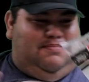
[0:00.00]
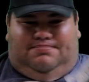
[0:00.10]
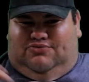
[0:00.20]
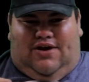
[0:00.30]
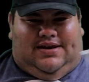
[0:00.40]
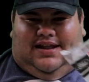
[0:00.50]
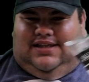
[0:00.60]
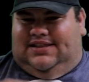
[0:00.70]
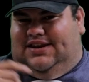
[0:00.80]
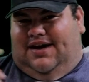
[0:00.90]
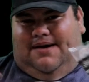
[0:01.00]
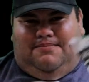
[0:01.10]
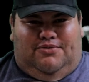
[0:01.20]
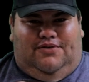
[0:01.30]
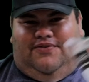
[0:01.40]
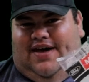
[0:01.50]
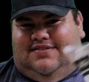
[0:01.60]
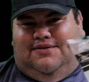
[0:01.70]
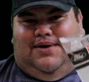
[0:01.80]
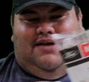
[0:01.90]
up trying to clean it up real
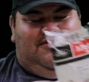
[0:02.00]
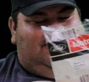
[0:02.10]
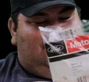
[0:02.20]
fast or whatever.